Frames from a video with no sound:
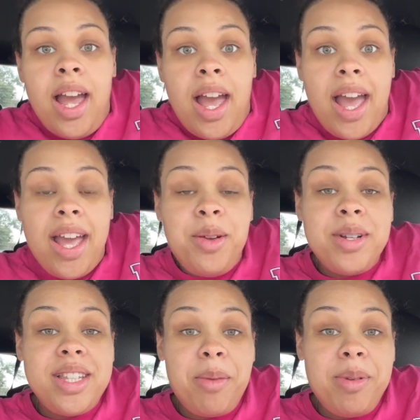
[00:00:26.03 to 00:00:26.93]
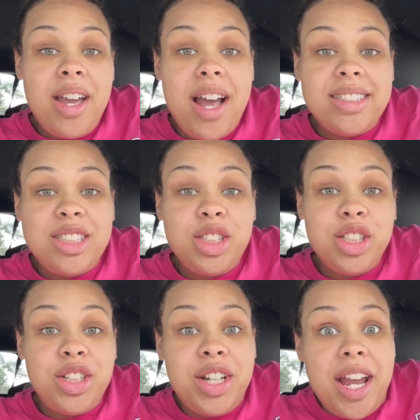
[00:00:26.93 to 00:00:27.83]
Hey, what's up, you guys? It's your
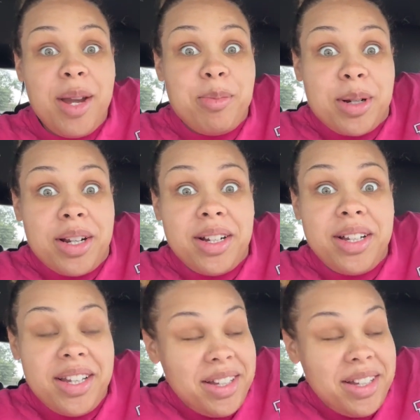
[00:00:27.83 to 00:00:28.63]
girl Amber